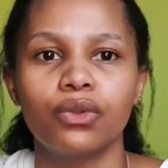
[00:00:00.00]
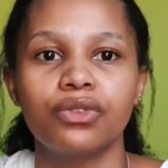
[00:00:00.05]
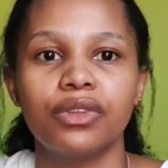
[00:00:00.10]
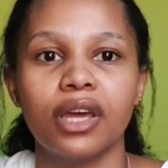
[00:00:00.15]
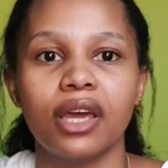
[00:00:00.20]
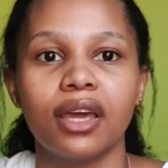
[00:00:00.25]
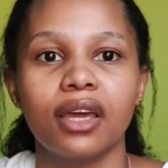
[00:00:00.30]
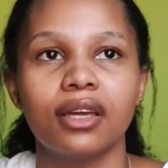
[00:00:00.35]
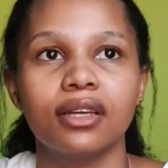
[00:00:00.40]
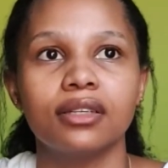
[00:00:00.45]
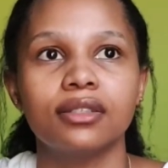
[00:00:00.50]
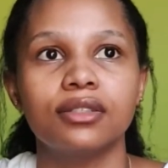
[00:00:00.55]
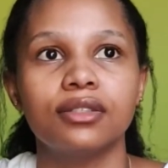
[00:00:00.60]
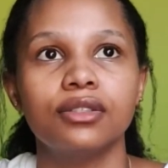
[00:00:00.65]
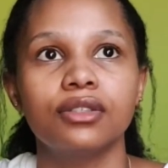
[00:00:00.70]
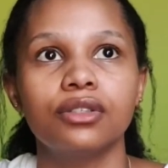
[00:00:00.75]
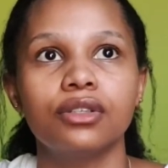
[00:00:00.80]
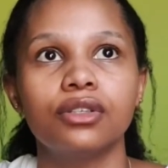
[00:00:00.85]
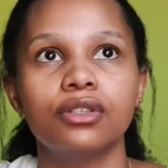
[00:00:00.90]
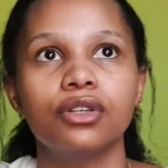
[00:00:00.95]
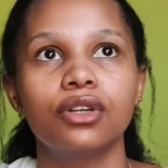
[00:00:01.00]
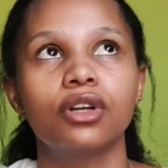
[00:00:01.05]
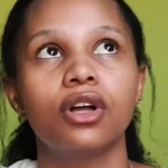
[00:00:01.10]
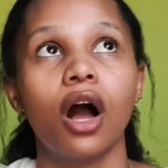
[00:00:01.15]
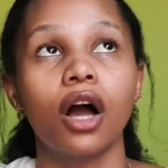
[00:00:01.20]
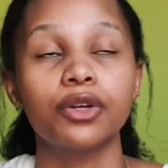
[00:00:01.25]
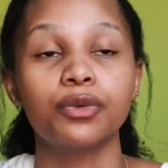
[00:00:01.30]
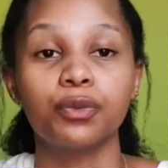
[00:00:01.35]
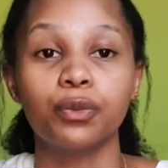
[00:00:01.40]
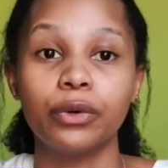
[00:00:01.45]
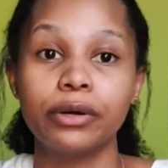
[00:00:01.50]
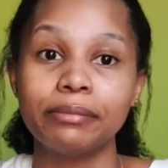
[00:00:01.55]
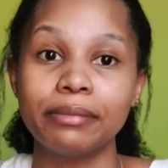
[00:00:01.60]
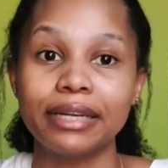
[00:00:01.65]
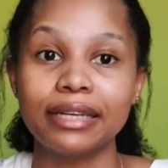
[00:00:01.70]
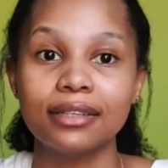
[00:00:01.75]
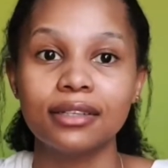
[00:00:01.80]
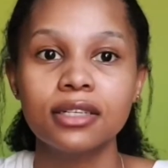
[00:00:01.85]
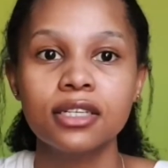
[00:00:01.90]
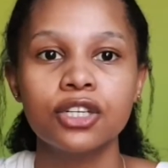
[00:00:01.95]
they got
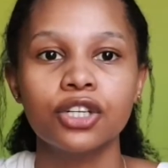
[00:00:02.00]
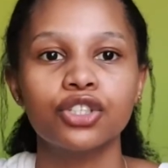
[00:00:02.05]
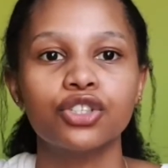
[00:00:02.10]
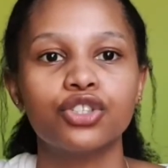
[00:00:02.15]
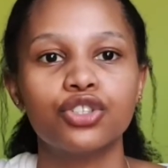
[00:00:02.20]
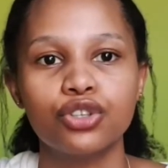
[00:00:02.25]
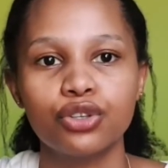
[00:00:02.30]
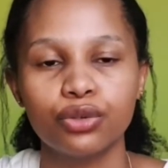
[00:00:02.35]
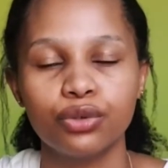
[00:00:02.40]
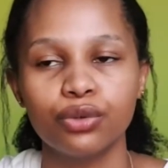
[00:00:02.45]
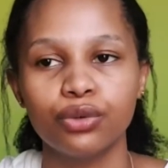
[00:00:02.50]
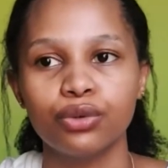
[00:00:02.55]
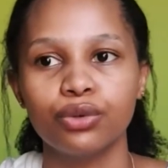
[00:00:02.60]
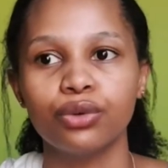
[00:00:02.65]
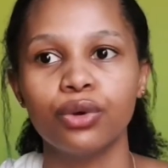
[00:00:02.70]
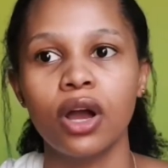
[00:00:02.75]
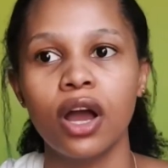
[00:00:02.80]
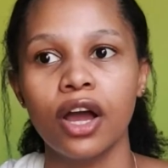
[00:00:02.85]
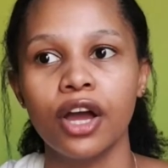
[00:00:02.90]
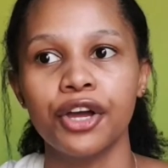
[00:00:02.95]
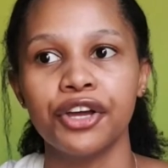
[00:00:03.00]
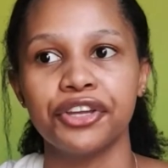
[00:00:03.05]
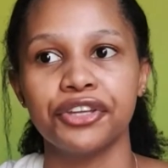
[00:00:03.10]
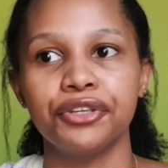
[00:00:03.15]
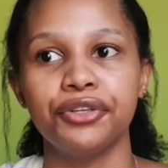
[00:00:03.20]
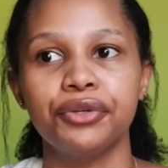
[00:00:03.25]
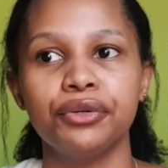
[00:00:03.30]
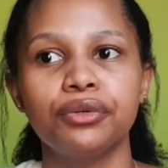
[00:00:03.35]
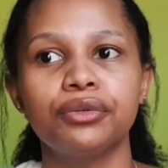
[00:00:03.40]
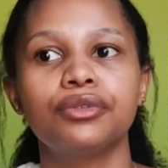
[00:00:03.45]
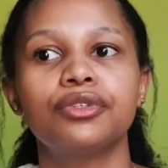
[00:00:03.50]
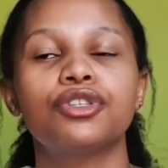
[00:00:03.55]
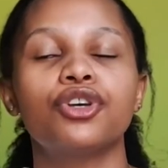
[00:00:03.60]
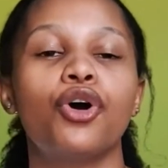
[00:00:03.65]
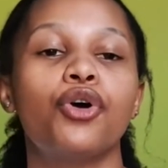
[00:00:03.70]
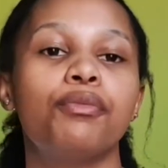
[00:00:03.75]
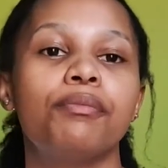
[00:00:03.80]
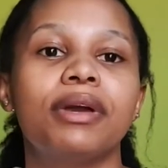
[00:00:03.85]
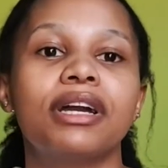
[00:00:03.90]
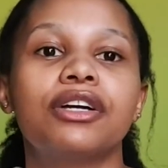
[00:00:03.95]
women to use
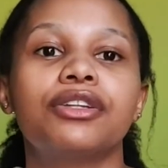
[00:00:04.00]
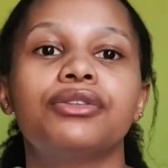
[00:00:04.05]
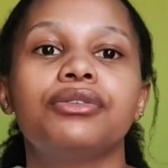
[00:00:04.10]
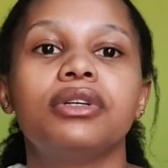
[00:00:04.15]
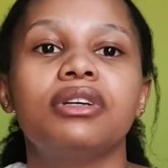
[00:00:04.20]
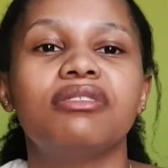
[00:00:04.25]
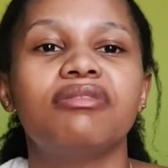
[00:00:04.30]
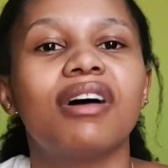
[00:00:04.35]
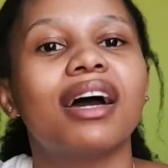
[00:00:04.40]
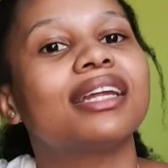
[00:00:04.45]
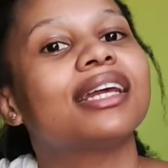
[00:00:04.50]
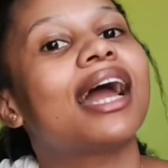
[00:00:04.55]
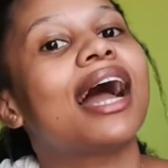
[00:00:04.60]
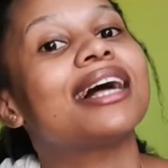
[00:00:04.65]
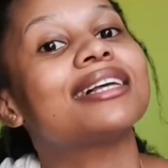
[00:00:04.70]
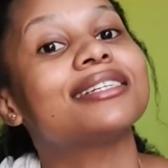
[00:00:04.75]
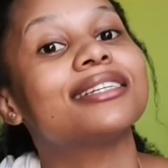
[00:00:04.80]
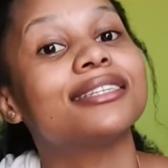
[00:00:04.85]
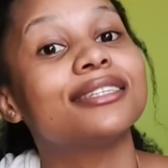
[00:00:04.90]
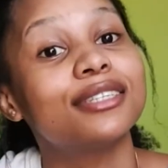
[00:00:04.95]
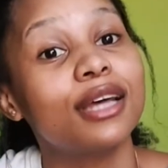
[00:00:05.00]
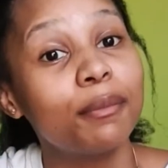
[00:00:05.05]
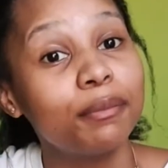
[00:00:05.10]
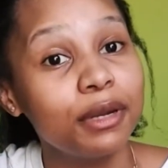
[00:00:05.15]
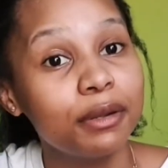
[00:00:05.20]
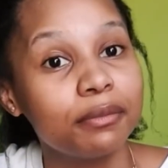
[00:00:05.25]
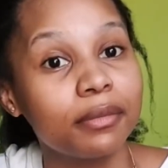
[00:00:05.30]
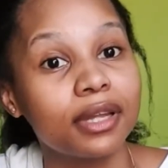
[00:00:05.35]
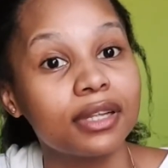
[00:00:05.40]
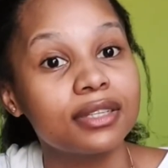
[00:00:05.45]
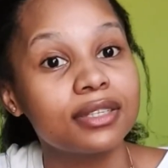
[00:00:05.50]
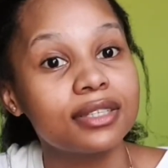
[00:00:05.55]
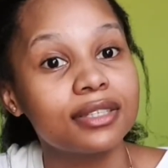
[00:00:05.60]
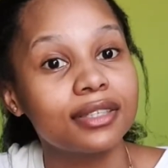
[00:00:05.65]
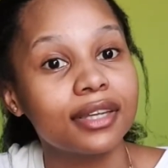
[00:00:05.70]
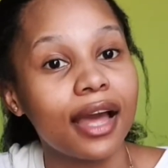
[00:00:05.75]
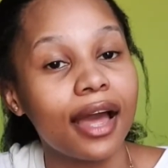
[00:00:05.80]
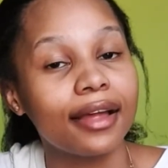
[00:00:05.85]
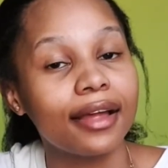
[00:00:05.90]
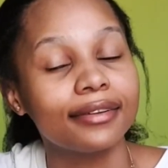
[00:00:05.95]
omega-3 fatty acid supplements,
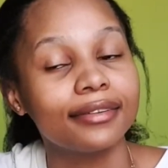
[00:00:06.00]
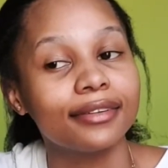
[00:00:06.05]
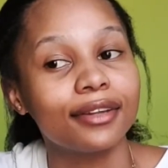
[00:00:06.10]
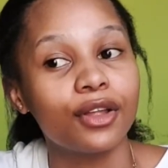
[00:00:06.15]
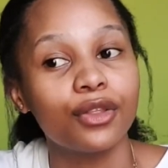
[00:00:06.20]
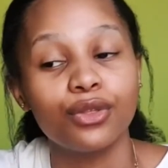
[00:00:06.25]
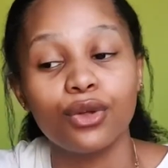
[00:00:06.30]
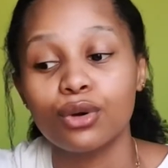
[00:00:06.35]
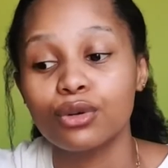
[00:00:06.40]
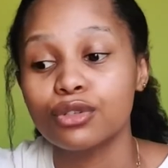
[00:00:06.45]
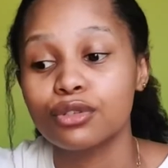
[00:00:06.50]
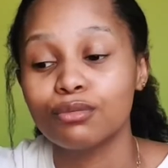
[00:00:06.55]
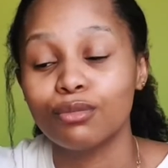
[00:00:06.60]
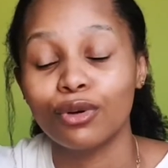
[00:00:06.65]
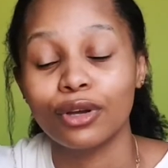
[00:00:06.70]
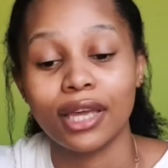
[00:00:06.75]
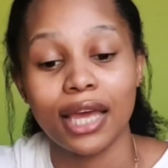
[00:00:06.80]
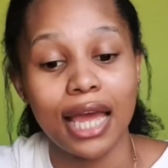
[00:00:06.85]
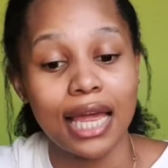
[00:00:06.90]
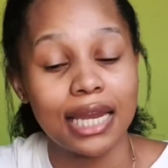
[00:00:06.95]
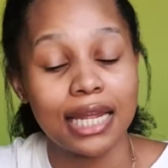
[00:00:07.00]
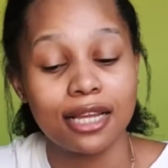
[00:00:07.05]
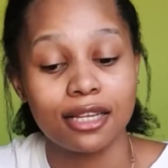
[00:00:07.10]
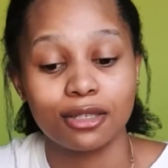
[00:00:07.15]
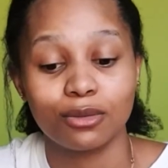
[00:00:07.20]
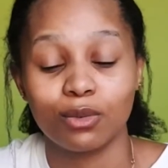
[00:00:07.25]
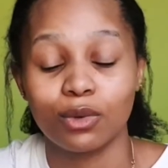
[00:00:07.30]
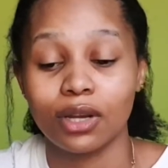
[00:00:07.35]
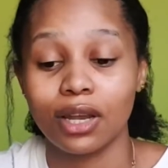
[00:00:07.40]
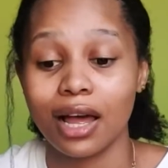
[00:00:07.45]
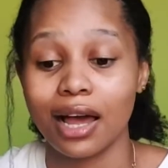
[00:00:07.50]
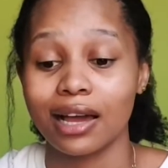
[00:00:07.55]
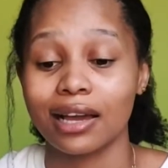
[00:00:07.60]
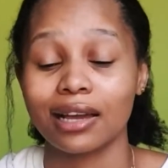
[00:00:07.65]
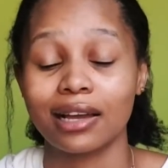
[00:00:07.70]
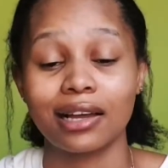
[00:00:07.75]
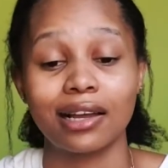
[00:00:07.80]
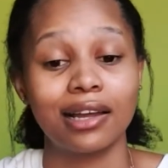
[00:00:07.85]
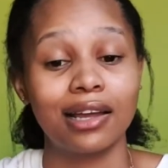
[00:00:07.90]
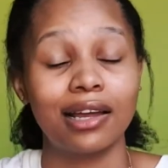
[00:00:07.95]
and those mugeles were
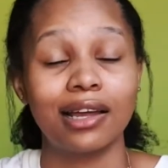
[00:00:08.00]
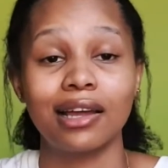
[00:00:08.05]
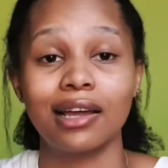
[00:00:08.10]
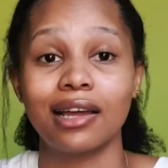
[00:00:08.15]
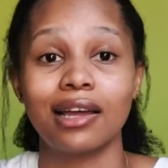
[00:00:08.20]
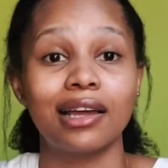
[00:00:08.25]
like,